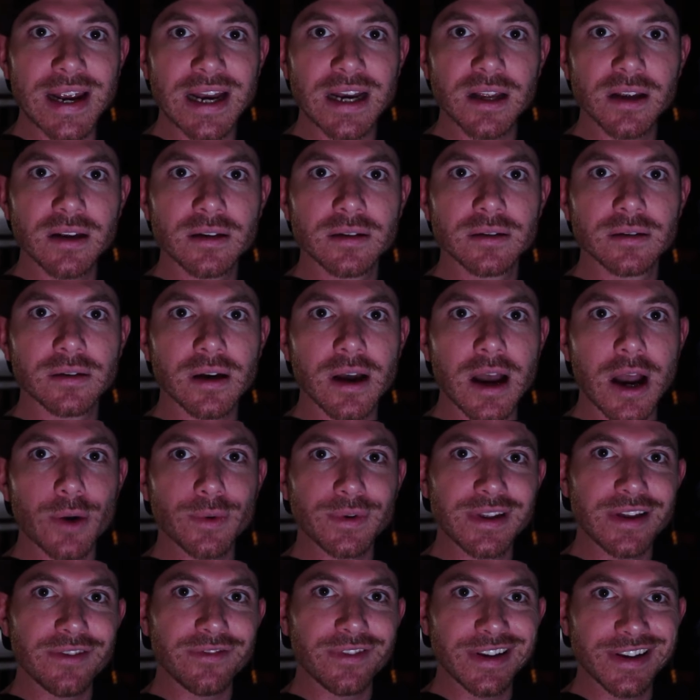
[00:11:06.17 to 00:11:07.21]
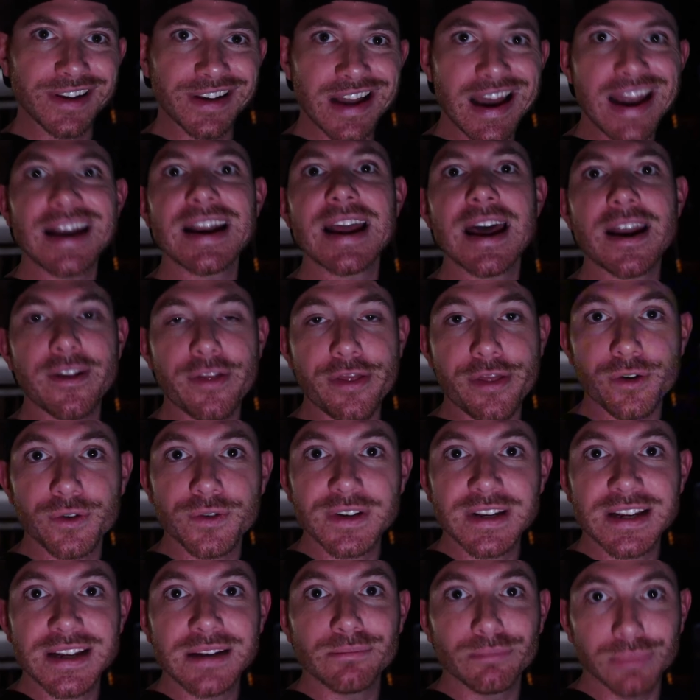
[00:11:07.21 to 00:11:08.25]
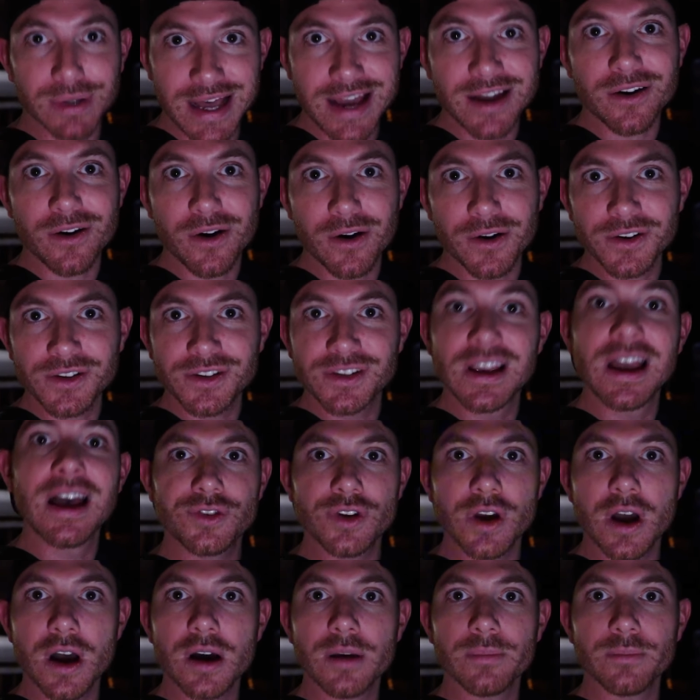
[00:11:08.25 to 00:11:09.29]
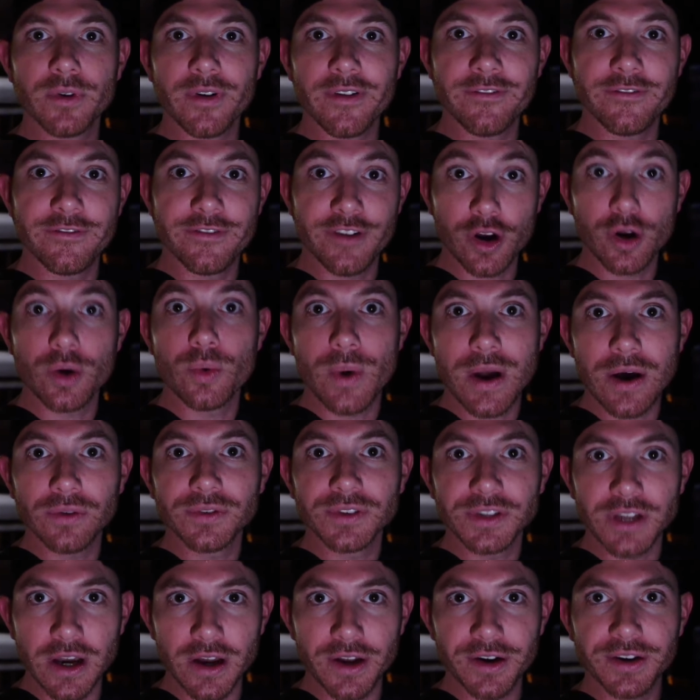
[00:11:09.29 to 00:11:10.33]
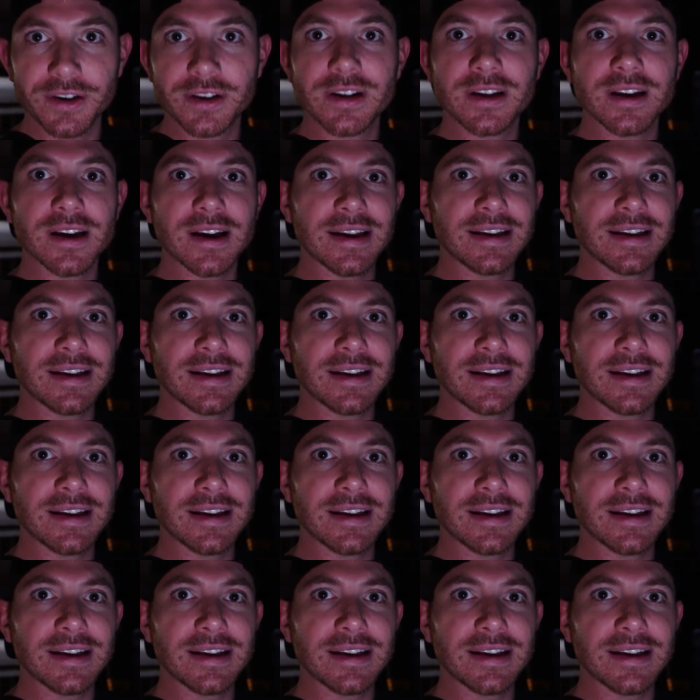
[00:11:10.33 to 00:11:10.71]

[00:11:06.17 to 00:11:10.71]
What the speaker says: a rating, I would give it 9 out of 13 Black Hearts. Job very well done.